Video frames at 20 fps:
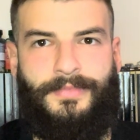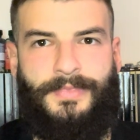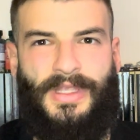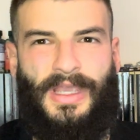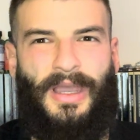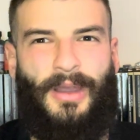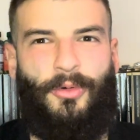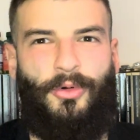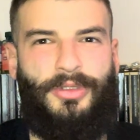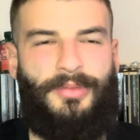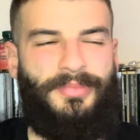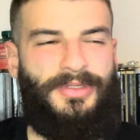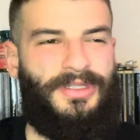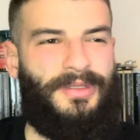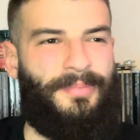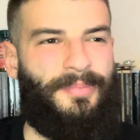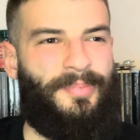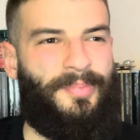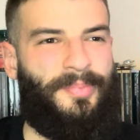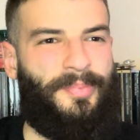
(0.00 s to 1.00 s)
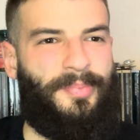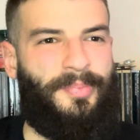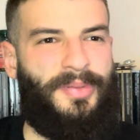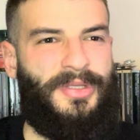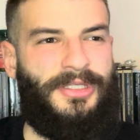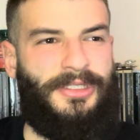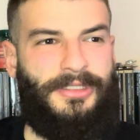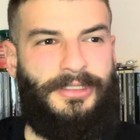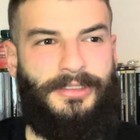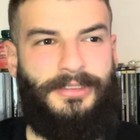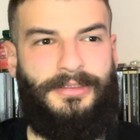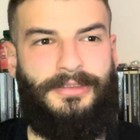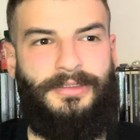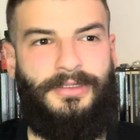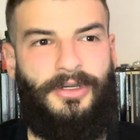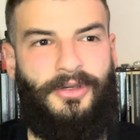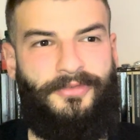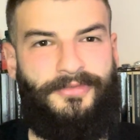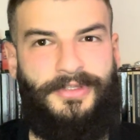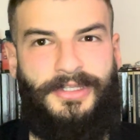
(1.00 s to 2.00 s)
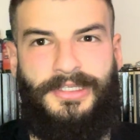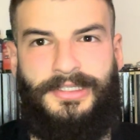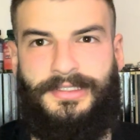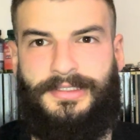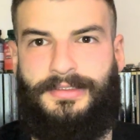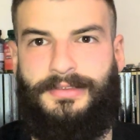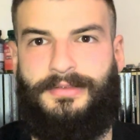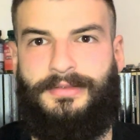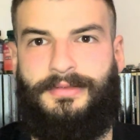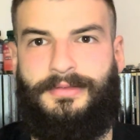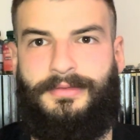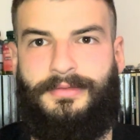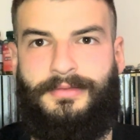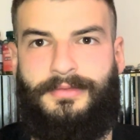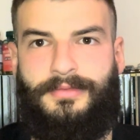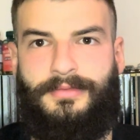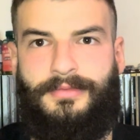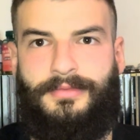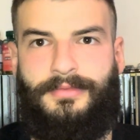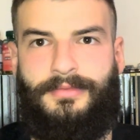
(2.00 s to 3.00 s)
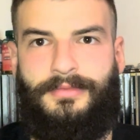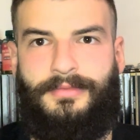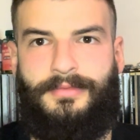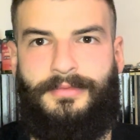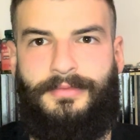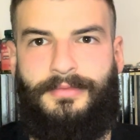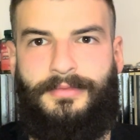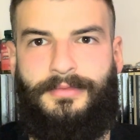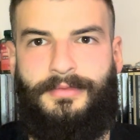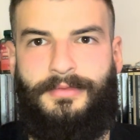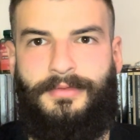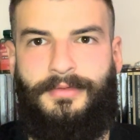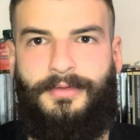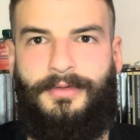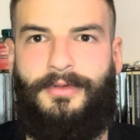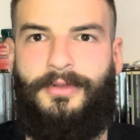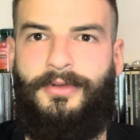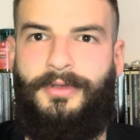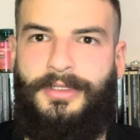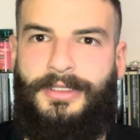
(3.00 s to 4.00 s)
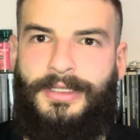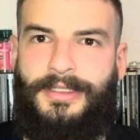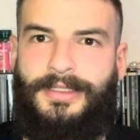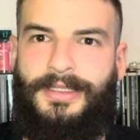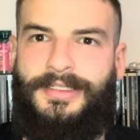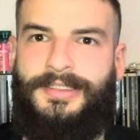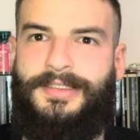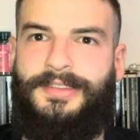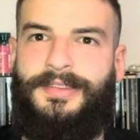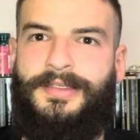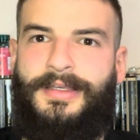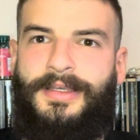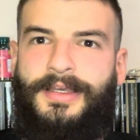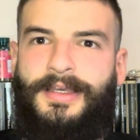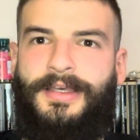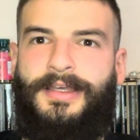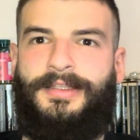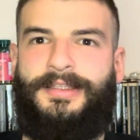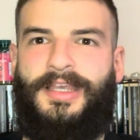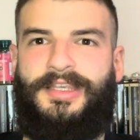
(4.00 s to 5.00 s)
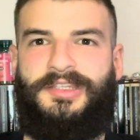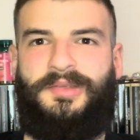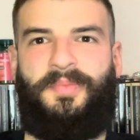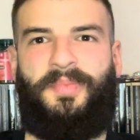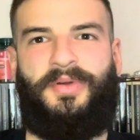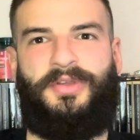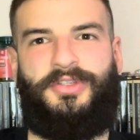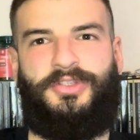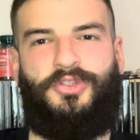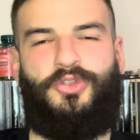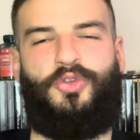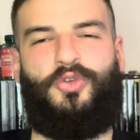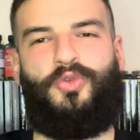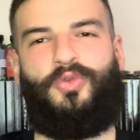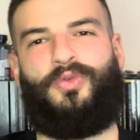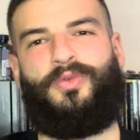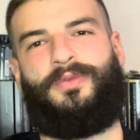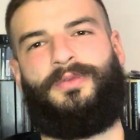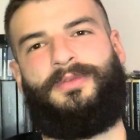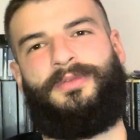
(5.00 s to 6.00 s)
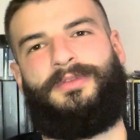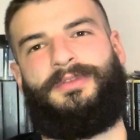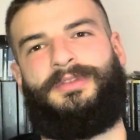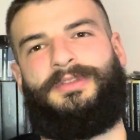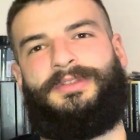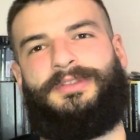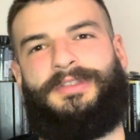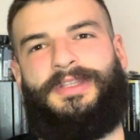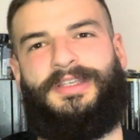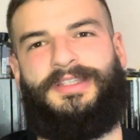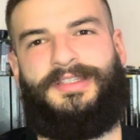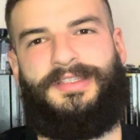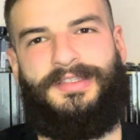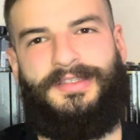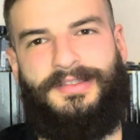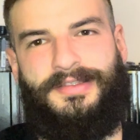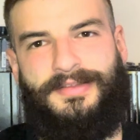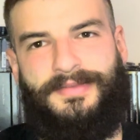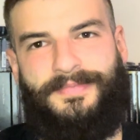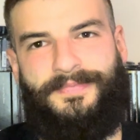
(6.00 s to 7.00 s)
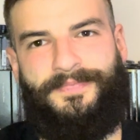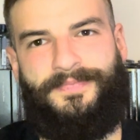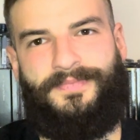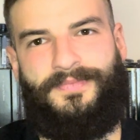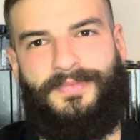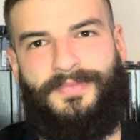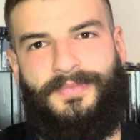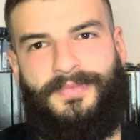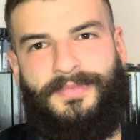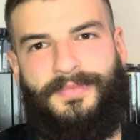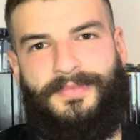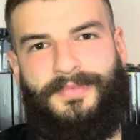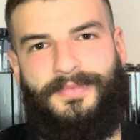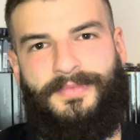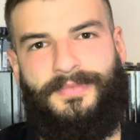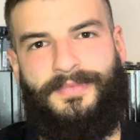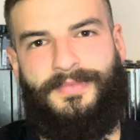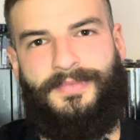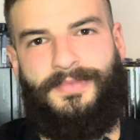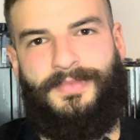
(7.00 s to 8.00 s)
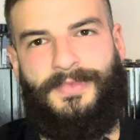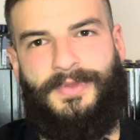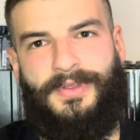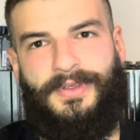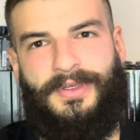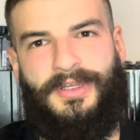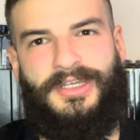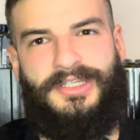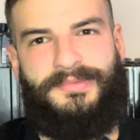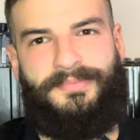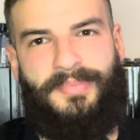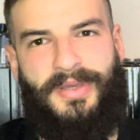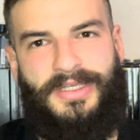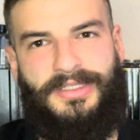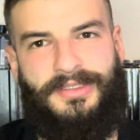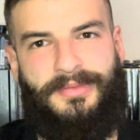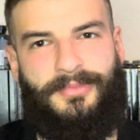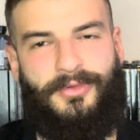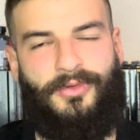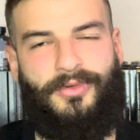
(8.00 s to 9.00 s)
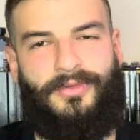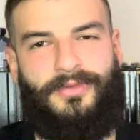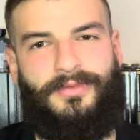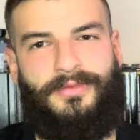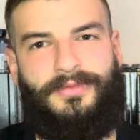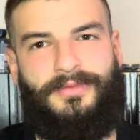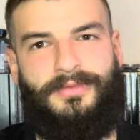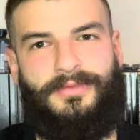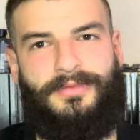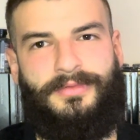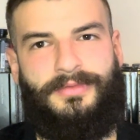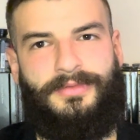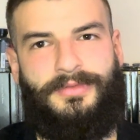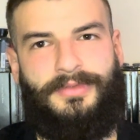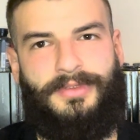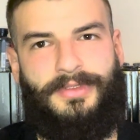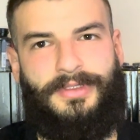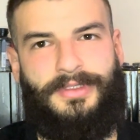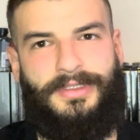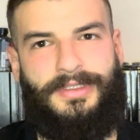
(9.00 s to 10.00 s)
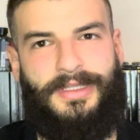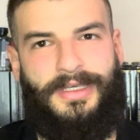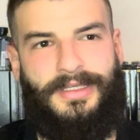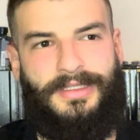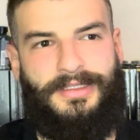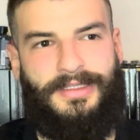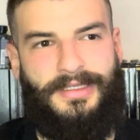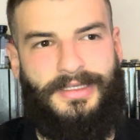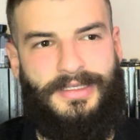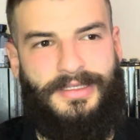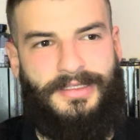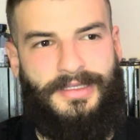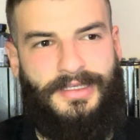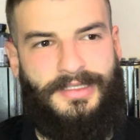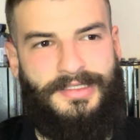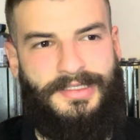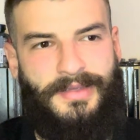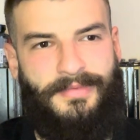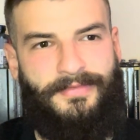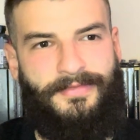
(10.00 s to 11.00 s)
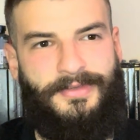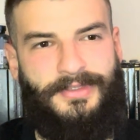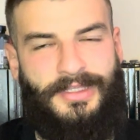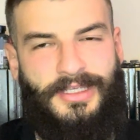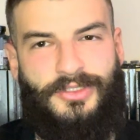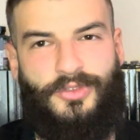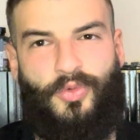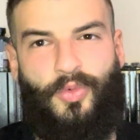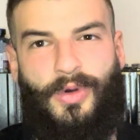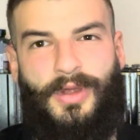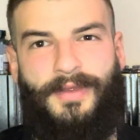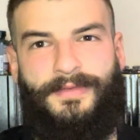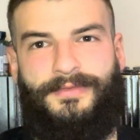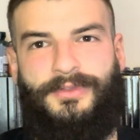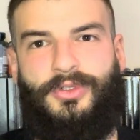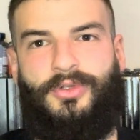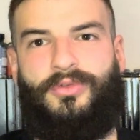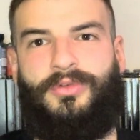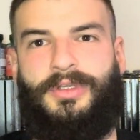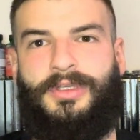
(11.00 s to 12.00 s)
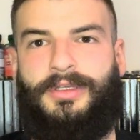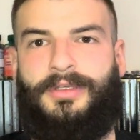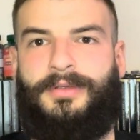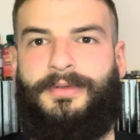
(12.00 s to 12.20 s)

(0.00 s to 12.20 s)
I want to be the peak of this. Look at that. That's a pursuit. That's respectable. That's something that's worth doing.